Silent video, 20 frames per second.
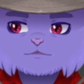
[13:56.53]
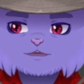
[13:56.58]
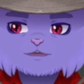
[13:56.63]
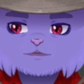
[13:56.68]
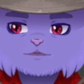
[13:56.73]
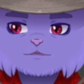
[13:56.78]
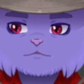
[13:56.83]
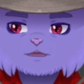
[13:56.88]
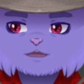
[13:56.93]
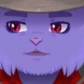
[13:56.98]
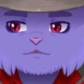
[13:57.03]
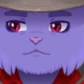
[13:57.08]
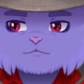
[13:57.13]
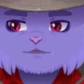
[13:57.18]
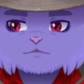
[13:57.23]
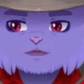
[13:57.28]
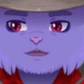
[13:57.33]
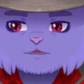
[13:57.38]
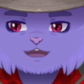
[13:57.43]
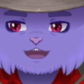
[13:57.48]

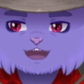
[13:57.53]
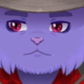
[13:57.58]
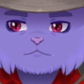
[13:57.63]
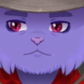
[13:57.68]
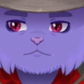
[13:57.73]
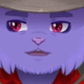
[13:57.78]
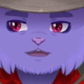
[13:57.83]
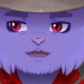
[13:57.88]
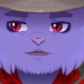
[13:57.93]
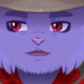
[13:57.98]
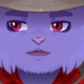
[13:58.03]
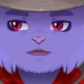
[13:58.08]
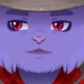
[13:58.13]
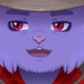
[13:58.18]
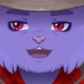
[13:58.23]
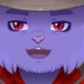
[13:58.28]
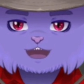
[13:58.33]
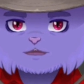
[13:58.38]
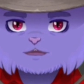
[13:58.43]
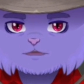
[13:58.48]
That's our automated system.
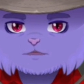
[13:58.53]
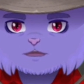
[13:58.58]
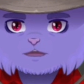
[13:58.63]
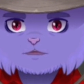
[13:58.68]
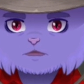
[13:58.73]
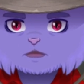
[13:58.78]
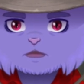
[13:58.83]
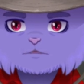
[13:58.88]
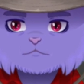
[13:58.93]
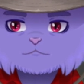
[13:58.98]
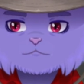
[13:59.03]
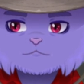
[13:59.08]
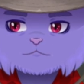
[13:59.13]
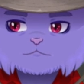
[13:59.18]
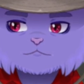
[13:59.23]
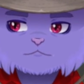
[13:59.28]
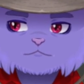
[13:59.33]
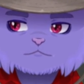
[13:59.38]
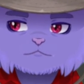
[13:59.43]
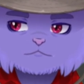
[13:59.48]
It's stupid.
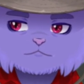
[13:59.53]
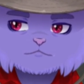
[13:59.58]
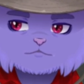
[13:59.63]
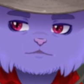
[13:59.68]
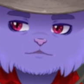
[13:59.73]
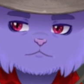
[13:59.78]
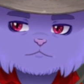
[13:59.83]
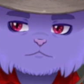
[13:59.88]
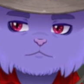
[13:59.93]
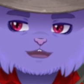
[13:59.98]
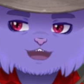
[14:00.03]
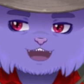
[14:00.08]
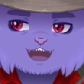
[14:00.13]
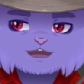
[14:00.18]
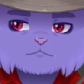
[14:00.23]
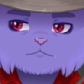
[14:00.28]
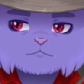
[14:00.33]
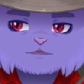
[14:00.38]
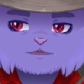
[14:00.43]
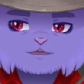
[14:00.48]
This is our
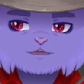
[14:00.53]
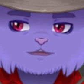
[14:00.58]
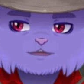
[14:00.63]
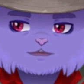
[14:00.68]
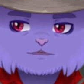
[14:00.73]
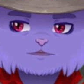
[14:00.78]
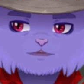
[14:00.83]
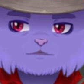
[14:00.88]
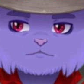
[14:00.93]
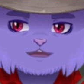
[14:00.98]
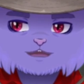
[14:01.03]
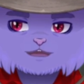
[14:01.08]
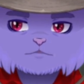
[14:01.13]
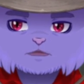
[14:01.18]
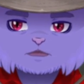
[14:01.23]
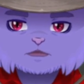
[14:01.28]
computer just looking at